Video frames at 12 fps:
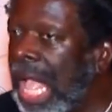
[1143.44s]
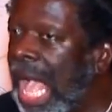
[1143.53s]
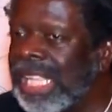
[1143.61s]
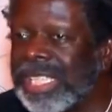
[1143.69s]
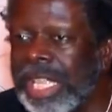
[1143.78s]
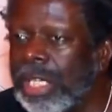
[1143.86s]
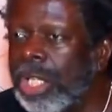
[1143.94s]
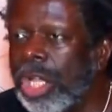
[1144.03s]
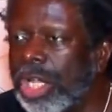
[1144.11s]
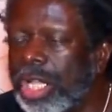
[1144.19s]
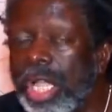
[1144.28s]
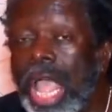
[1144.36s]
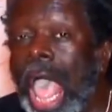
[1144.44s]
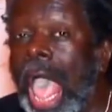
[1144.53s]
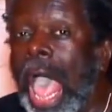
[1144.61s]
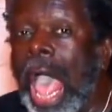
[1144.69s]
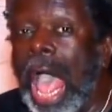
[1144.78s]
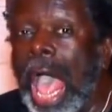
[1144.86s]
I said, look,
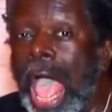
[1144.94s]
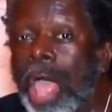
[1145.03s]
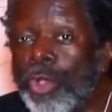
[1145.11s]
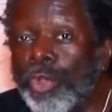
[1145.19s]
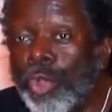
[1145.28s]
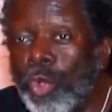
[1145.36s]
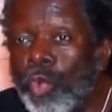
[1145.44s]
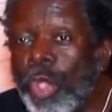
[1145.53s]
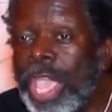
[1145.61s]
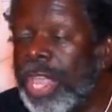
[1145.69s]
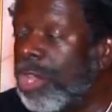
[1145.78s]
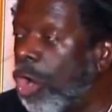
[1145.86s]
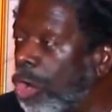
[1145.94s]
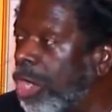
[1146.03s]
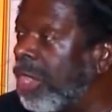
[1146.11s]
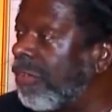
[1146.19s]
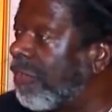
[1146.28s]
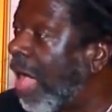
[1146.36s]
I don't know when or
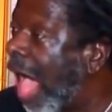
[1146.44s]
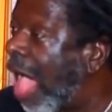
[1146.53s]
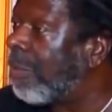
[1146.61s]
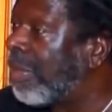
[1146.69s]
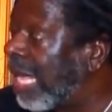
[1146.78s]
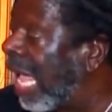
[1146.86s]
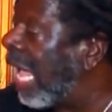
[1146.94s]
if I'll be